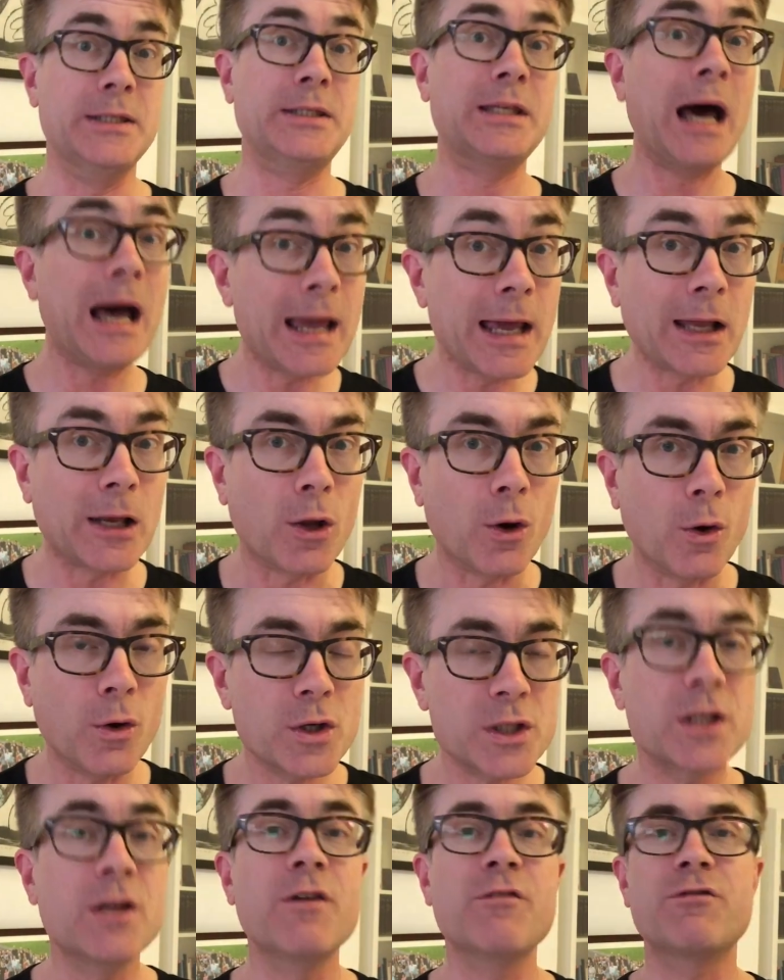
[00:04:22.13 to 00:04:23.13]

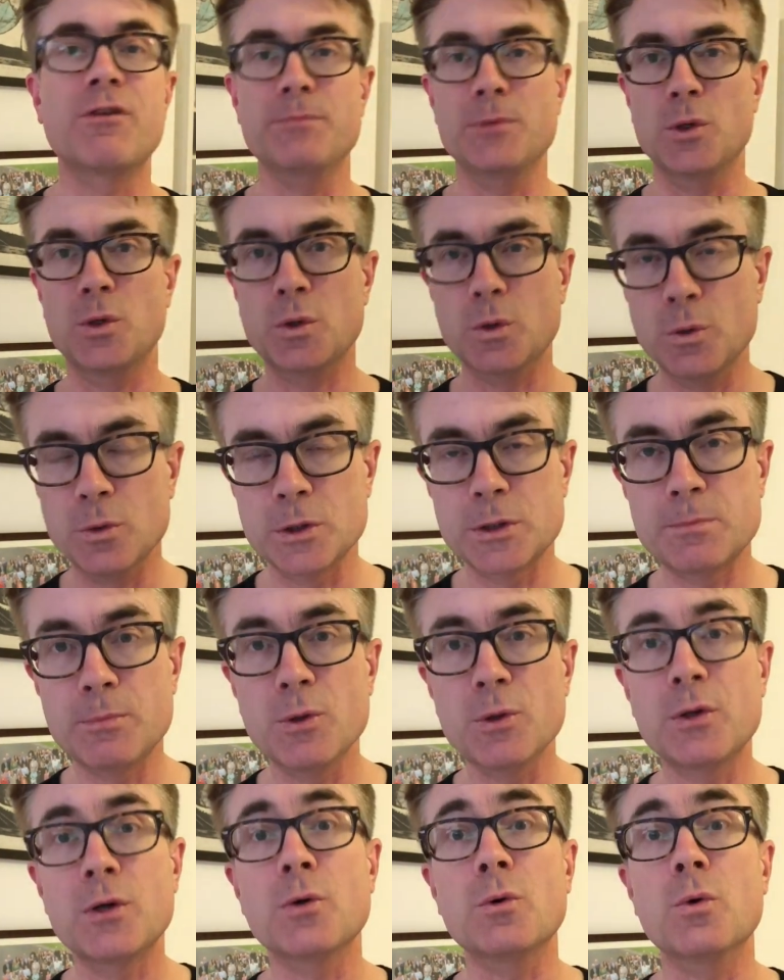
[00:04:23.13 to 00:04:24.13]
dialogues from your course
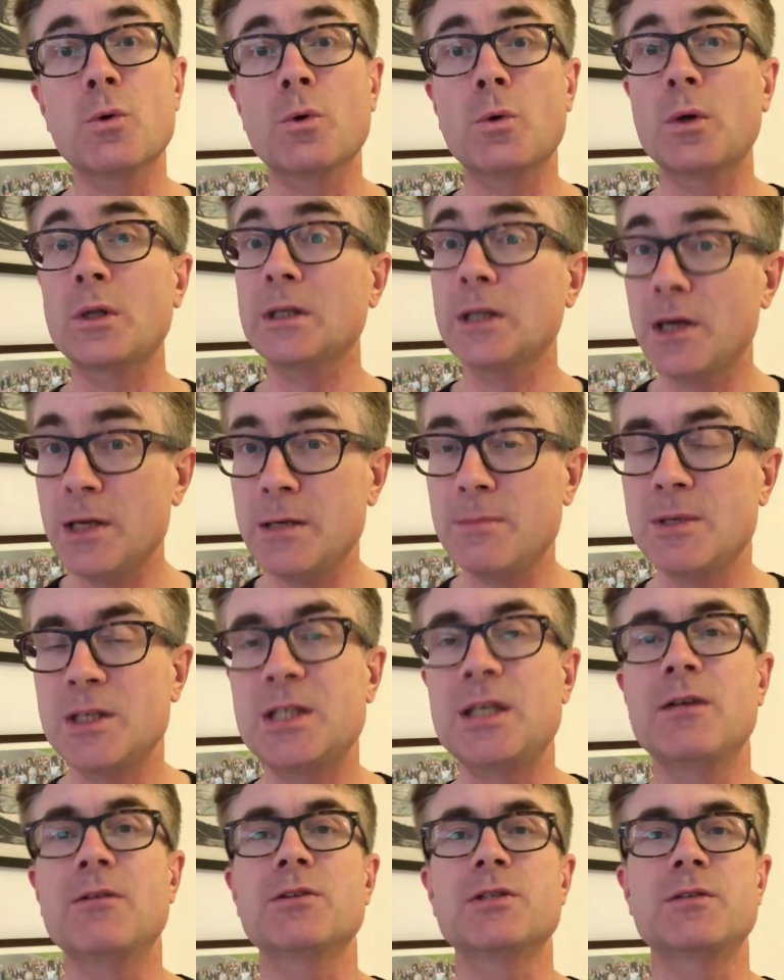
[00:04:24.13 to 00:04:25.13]
book or learning
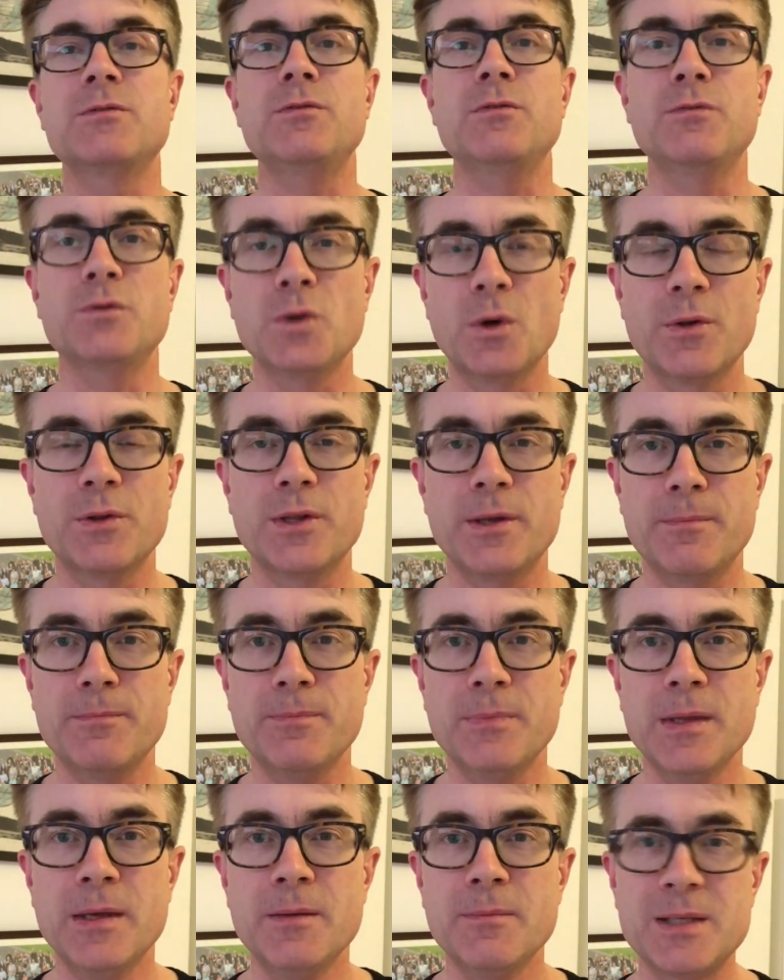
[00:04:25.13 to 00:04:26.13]
materials if you've got
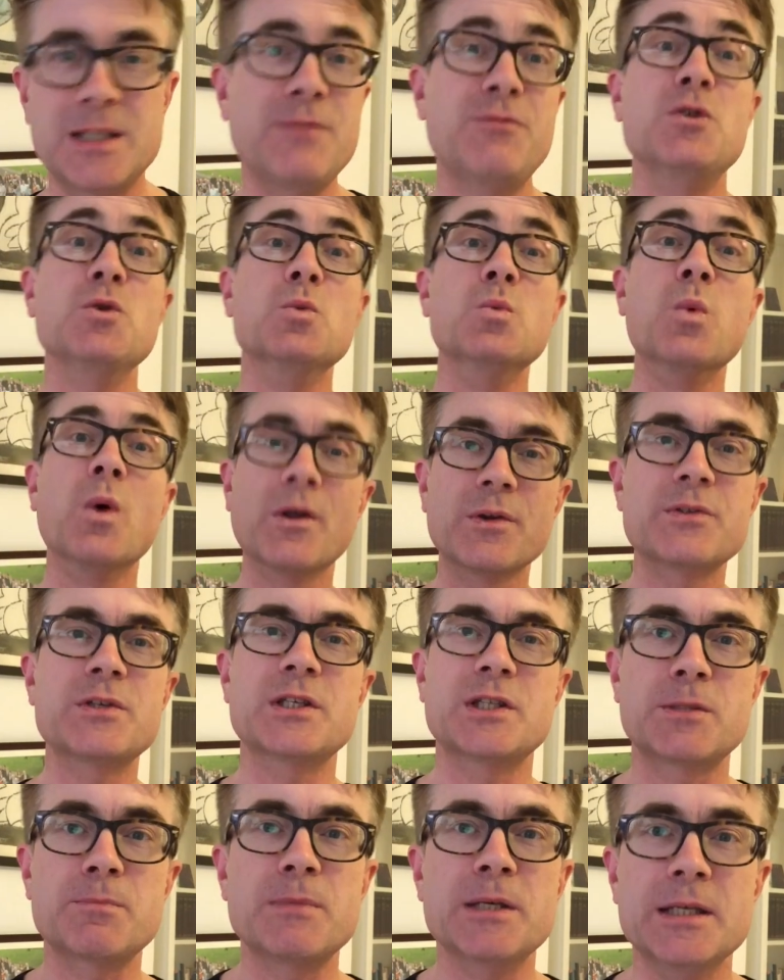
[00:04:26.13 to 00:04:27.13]
them, because if you want
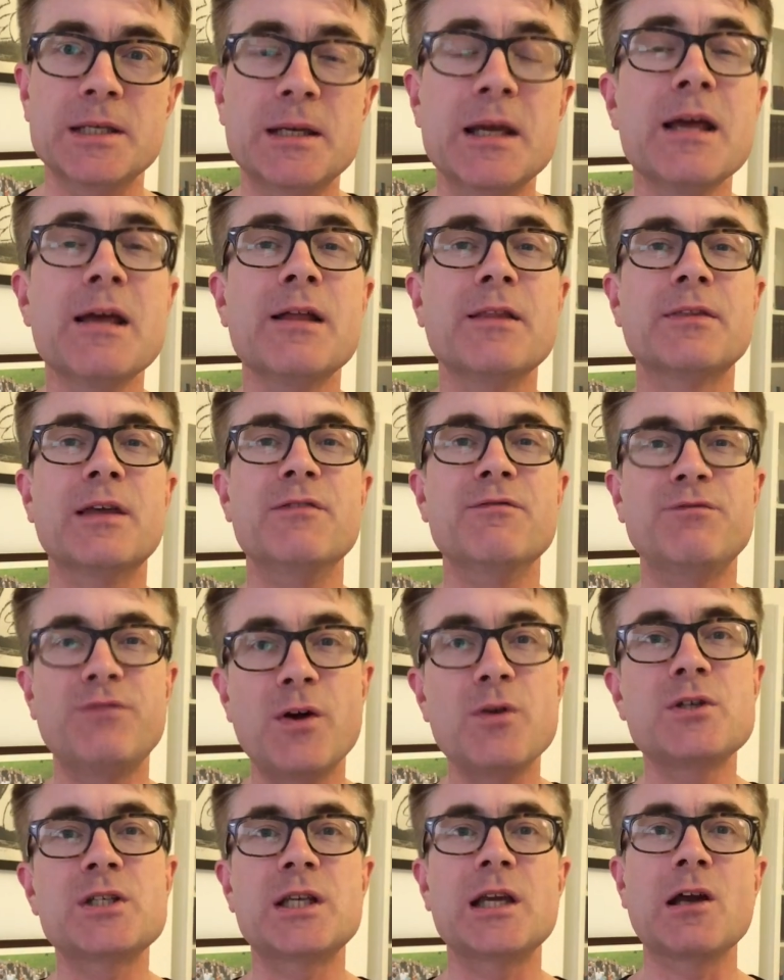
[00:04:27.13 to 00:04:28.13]
to speak, then
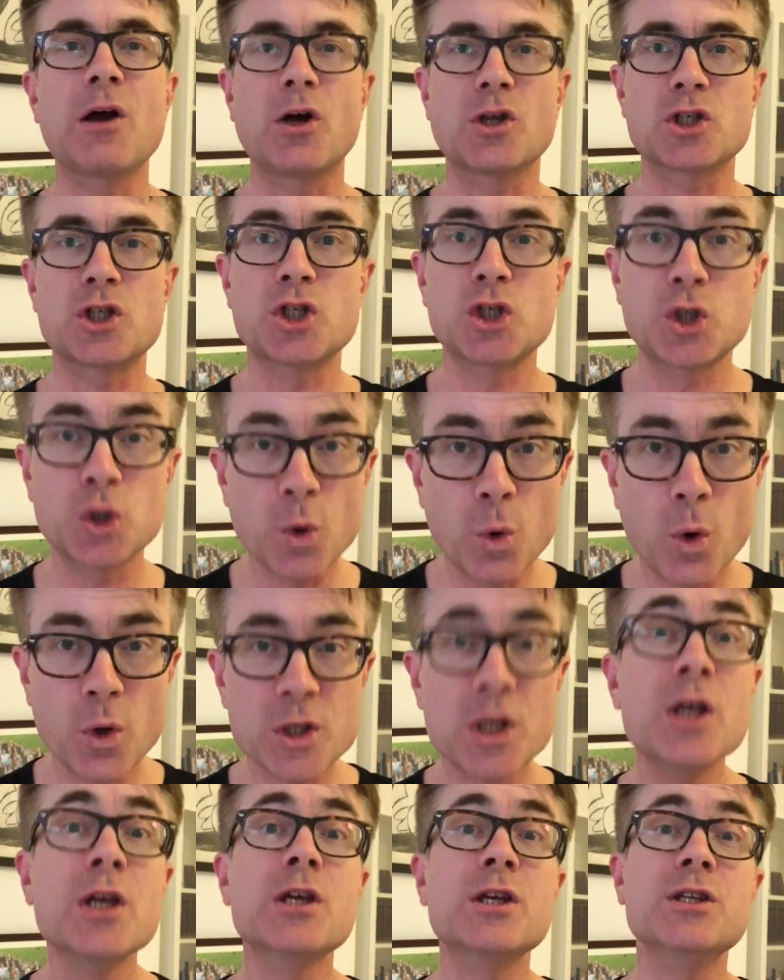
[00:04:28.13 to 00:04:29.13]
focusing on short,